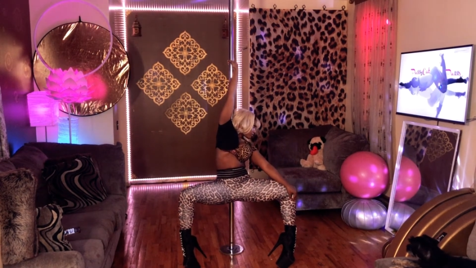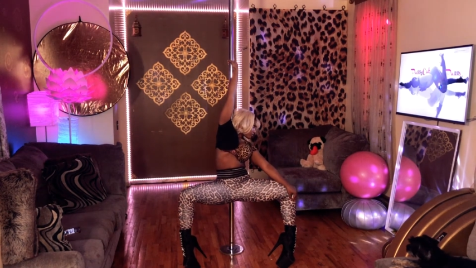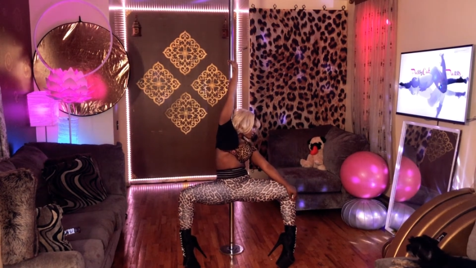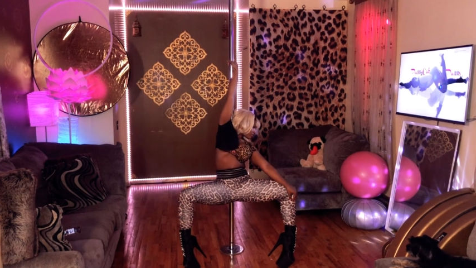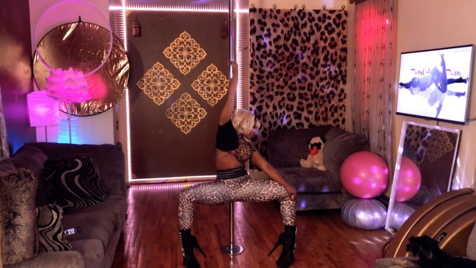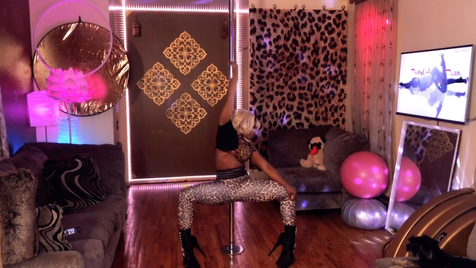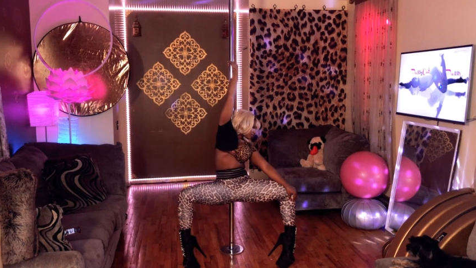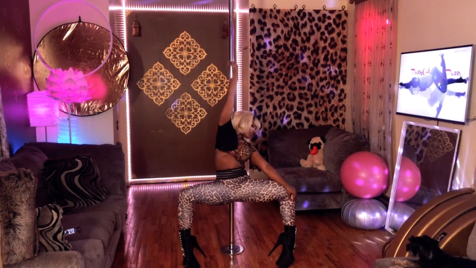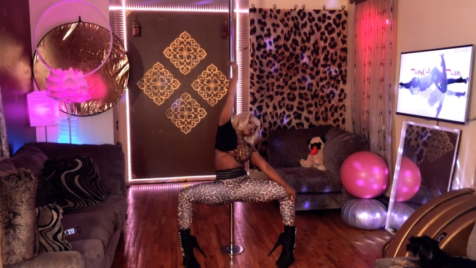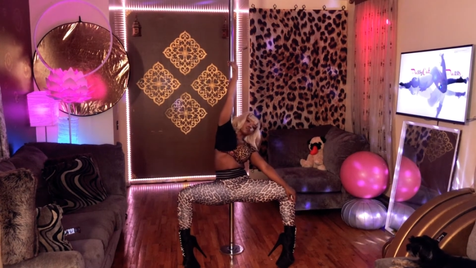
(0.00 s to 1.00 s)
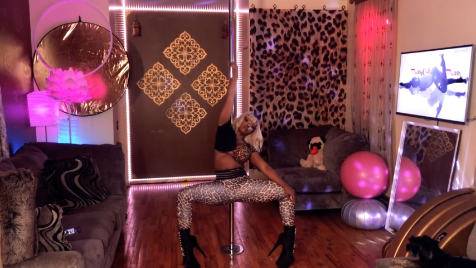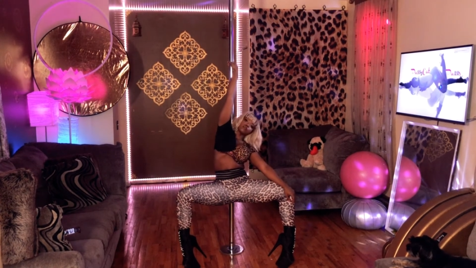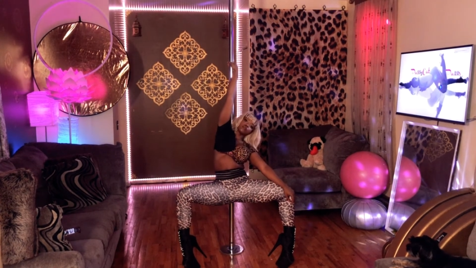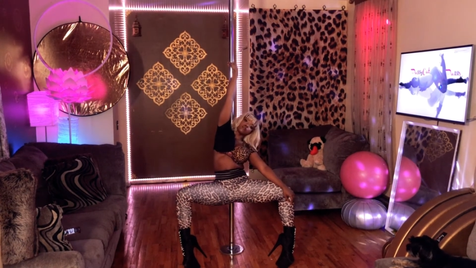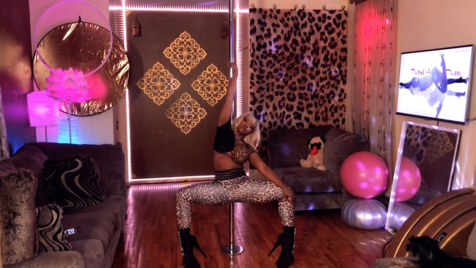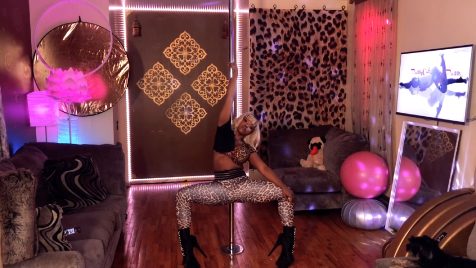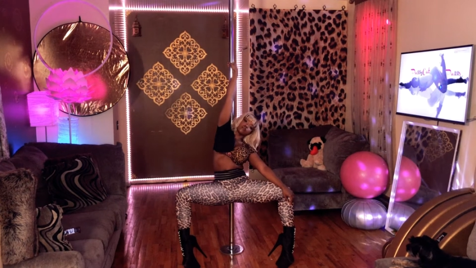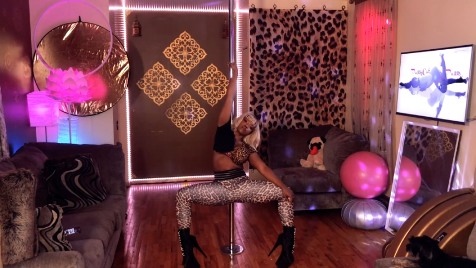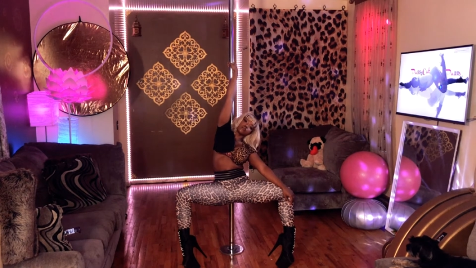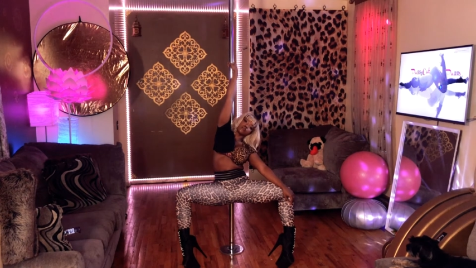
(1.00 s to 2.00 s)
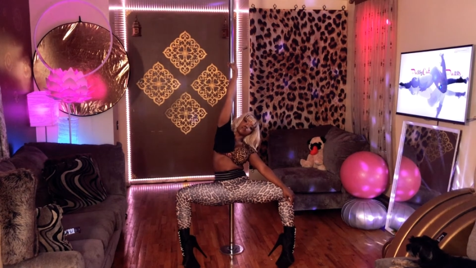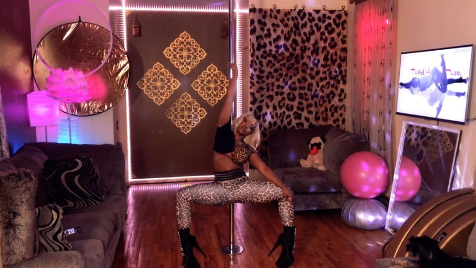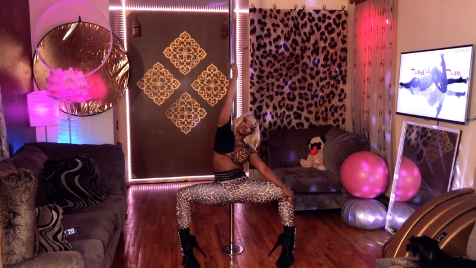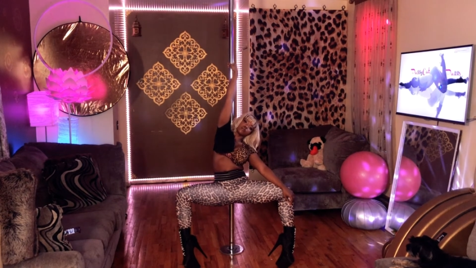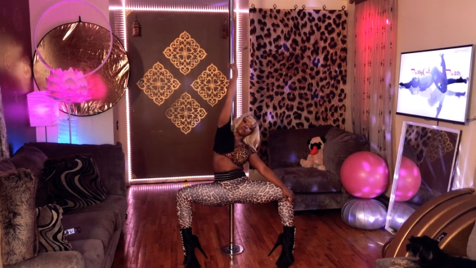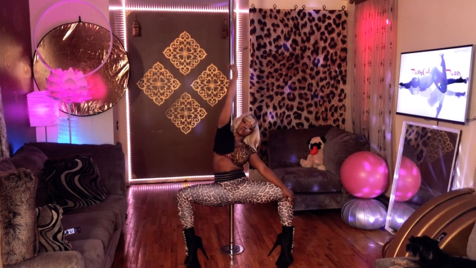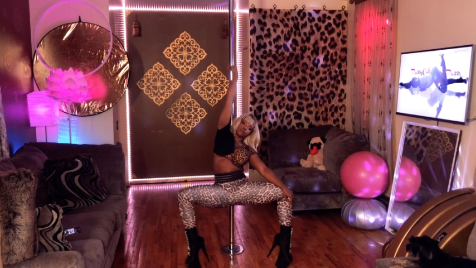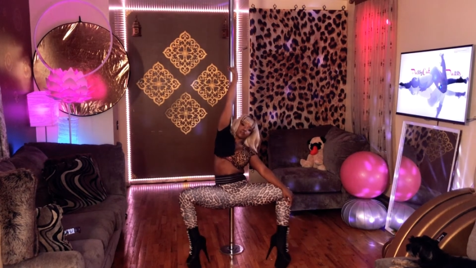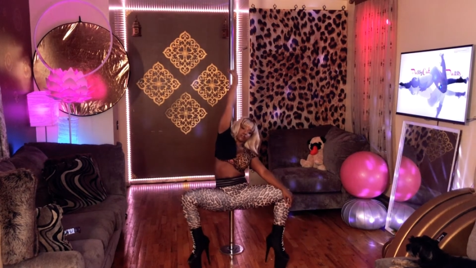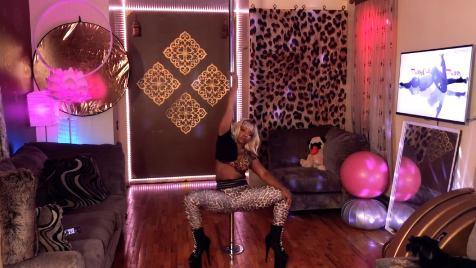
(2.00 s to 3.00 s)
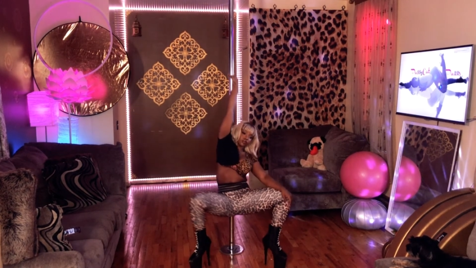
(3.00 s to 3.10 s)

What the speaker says: No face is visible, so there are no lips to read.